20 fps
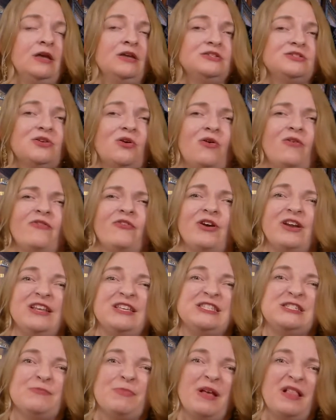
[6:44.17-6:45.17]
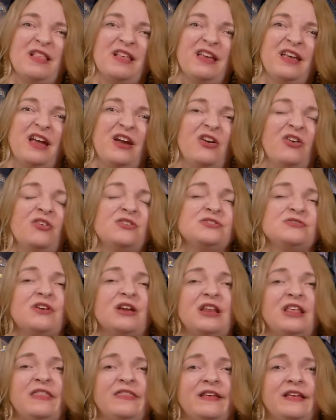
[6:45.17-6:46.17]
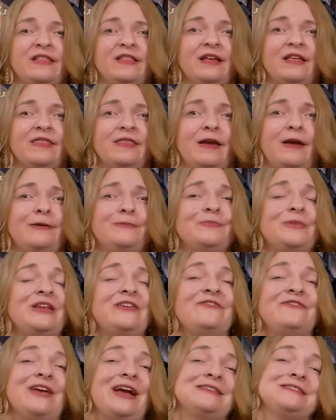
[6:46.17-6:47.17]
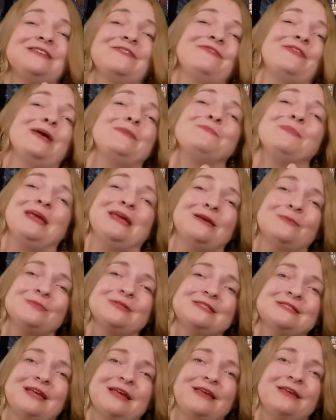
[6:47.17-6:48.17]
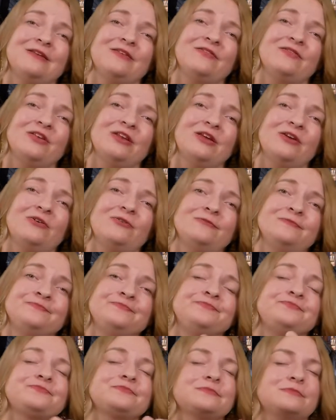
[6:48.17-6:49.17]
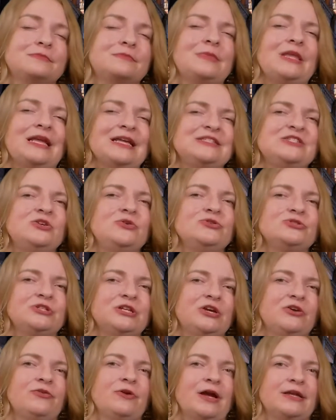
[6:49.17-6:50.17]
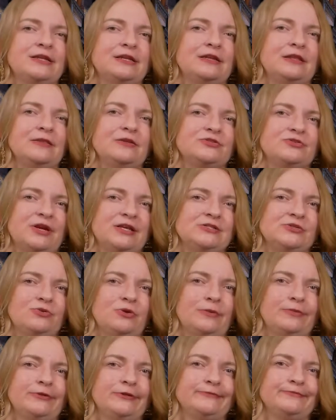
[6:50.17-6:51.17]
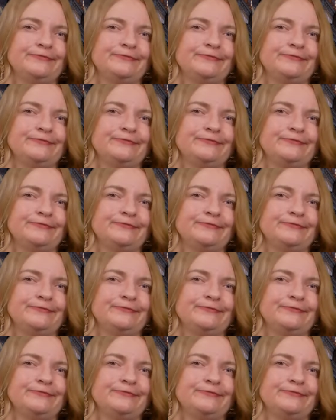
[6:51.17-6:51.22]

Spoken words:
So for any spelling errors or anything like that, in fact, if I make a mistake in a video, it's usually corrected in the transcript.